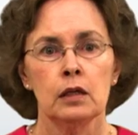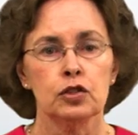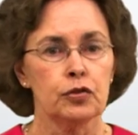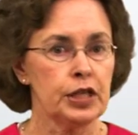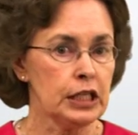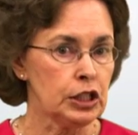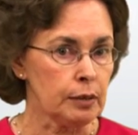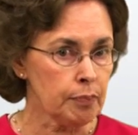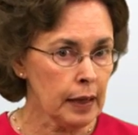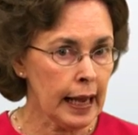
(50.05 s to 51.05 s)

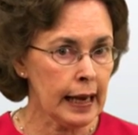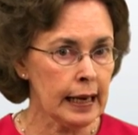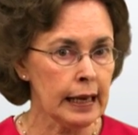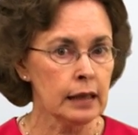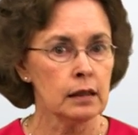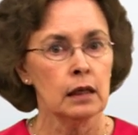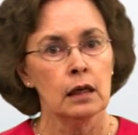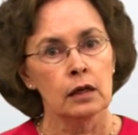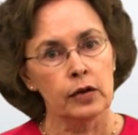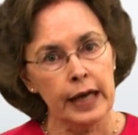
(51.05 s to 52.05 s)
strategic planning,
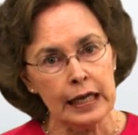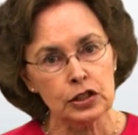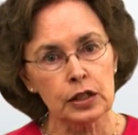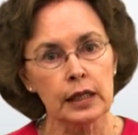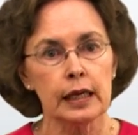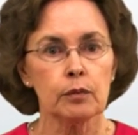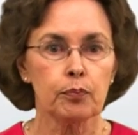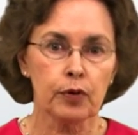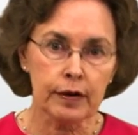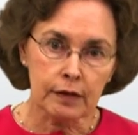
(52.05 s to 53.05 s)
credentialing,
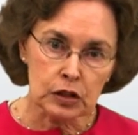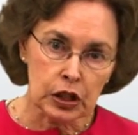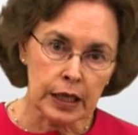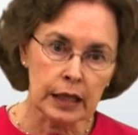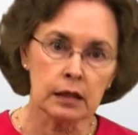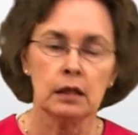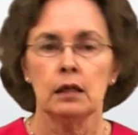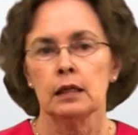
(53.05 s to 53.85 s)
privileging,